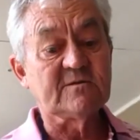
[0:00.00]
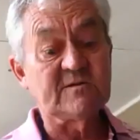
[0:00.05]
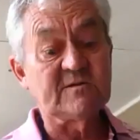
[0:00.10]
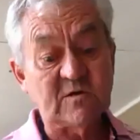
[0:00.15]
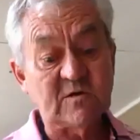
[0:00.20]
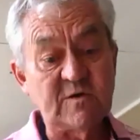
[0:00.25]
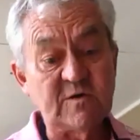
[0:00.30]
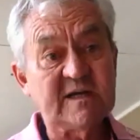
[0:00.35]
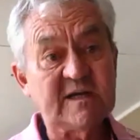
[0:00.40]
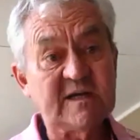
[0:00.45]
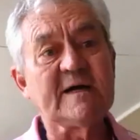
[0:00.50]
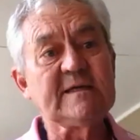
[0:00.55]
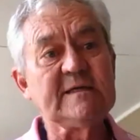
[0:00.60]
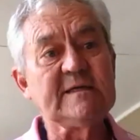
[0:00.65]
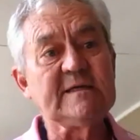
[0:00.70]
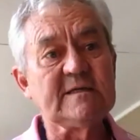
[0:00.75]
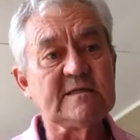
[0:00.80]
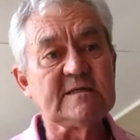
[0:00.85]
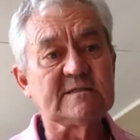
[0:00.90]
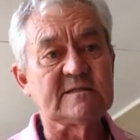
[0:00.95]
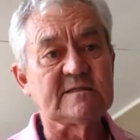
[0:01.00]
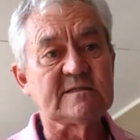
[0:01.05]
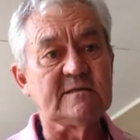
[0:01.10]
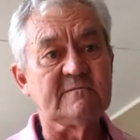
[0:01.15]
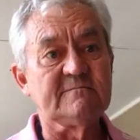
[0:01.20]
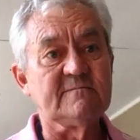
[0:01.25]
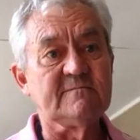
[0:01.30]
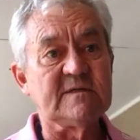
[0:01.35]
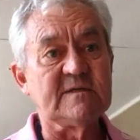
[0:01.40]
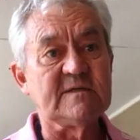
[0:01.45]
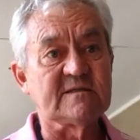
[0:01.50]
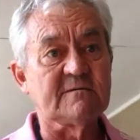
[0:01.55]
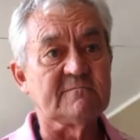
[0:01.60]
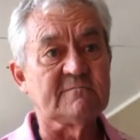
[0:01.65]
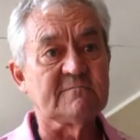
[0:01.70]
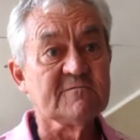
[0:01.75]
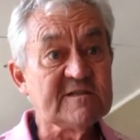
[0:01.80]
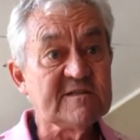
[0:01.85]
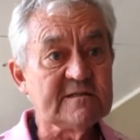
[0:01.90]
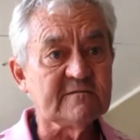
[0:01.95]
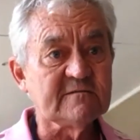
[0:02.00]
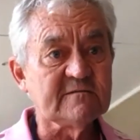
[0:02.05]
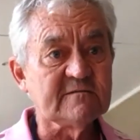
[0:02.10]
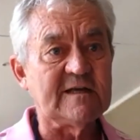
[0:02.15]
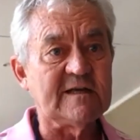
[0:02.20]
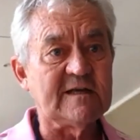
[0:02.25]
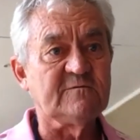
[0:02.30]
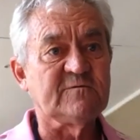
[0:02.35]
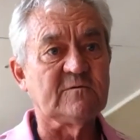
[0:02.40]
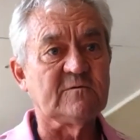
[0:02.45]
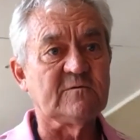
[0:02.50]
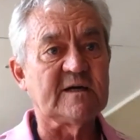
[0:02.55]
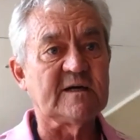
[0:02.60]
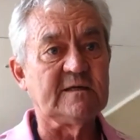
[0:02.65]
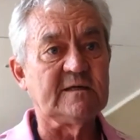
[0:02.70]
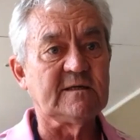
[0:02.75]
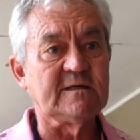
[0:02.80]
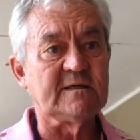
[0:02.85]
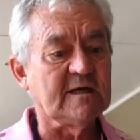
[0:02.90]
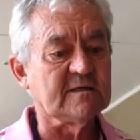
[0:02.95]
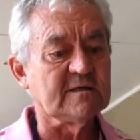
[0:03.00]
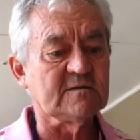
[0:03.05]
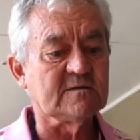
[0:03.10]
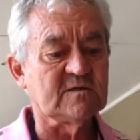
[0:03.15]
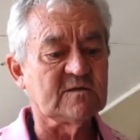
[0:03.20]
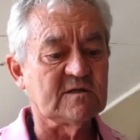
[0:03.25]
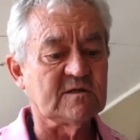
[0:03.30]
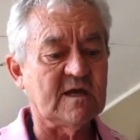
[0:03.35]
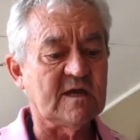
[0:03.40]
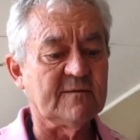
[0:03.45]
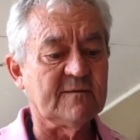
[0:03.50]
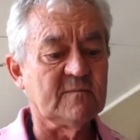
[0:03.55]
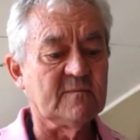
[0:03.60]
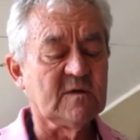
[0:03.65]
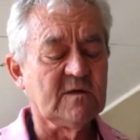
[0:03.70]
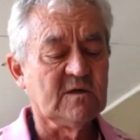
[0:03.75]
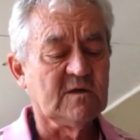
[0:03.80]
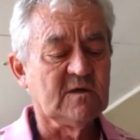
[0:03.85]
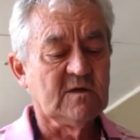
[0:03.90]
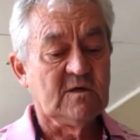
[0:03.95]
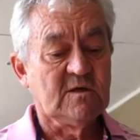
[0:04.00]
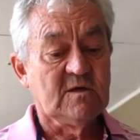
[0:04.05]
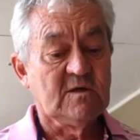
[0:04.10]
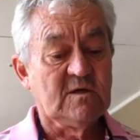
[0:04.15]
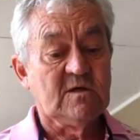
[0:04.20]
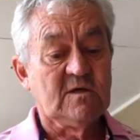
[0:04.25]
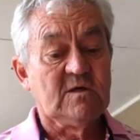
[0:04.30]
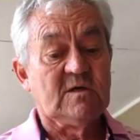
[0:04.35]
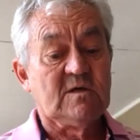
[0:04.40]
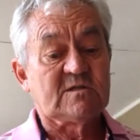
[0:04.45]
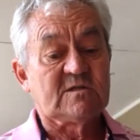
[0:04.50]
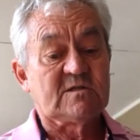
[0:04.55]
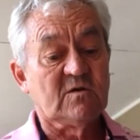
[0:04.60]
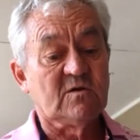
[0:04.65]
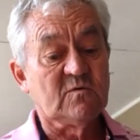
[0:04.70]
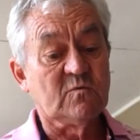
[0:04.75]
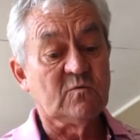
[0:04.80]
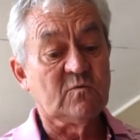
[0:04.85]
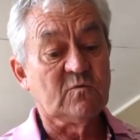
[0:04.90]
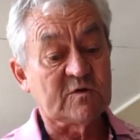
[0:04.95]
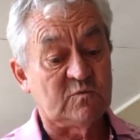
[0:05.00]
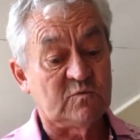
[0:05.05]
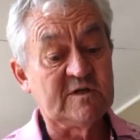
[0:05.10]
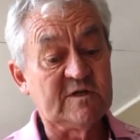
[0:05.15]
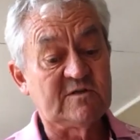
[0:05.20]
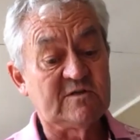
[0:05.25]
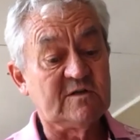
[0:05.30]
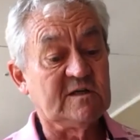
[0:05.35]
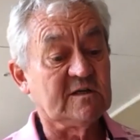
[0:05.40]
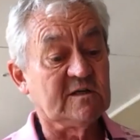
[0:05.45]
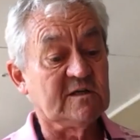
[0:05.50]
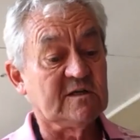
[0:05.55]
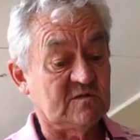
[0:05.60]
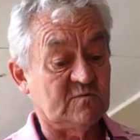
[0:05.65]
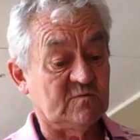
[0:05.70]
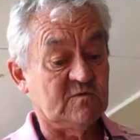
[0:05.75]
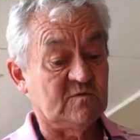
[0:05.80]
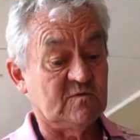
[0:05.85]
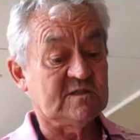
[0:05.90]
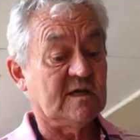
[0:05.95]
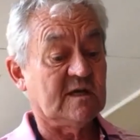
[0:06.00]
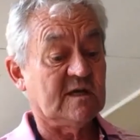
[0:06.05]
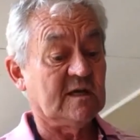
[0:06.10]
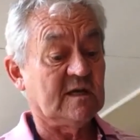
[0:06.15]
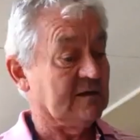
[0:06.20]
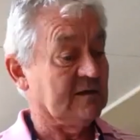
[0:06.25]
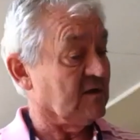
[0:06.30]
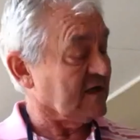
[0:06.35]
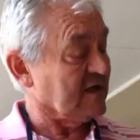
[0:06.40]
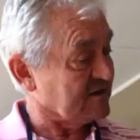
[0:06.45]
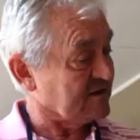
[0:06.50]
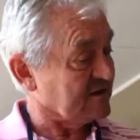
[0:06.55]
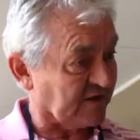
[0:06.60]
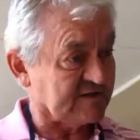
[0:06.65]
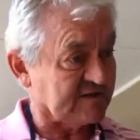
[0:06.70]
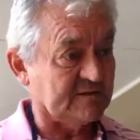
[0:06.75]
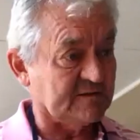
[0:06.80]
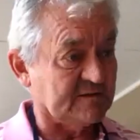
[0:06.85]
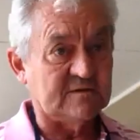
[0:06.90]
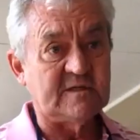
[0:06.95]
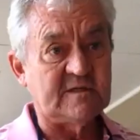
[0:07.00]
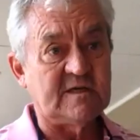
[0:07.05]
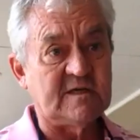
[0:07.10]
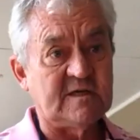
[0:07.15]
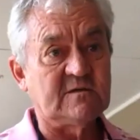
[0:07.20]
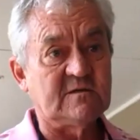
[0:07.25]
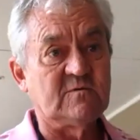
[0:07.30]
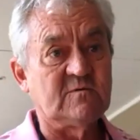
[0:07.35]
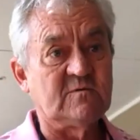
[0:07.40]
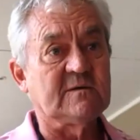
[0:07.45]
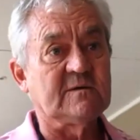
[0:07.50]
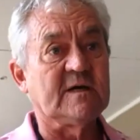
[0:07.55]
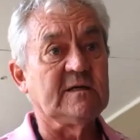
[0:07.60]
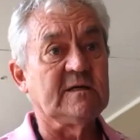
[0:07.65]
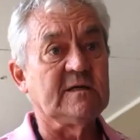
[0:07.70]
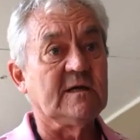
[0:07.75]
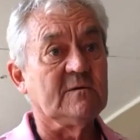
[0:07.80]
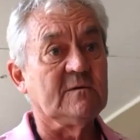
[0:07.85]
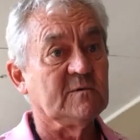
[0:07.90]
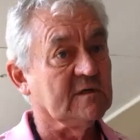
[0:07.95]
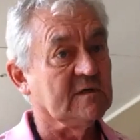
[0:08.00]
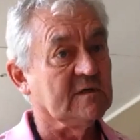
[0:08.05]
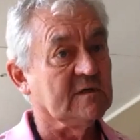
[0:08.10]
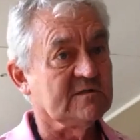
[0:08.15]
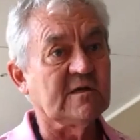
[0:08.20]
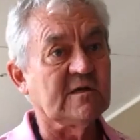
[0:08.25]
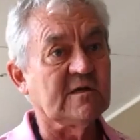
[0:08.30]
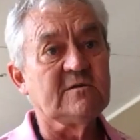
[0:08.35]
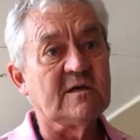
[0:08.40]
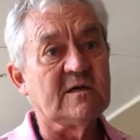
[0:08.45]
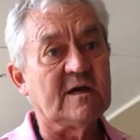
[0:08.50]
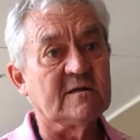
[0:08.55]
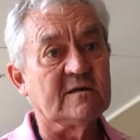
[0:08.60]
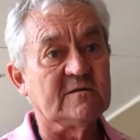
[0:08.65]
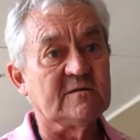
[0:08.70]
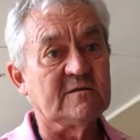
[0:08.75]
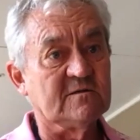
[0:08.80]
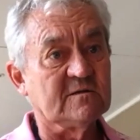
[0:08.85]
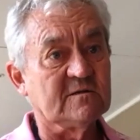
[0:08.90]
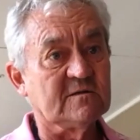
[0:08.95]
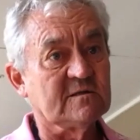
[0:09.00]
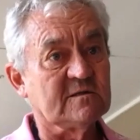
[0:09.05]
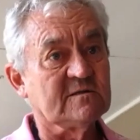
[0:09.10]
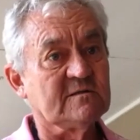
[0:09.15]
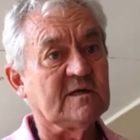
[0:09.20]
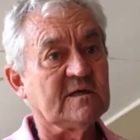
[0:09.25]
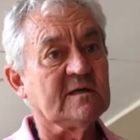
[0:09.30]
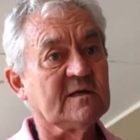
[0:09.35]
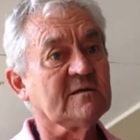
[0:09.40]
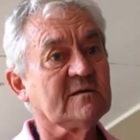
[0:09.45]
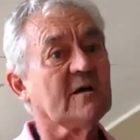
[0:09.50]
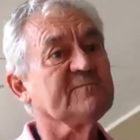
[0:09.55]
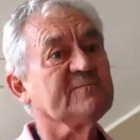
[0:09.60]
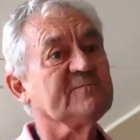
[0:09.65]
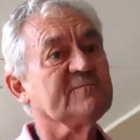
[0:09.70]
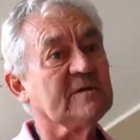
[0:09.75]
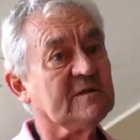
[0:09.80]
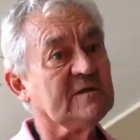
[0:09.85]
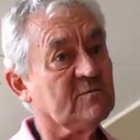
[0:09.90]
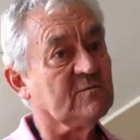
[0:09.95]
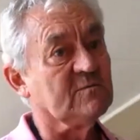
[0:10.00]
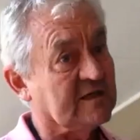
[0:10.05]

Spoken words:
And so the quick money is the real value for money. And so what we're doing is we're saying it's possible to get quick money, and we're going to show you how to do it.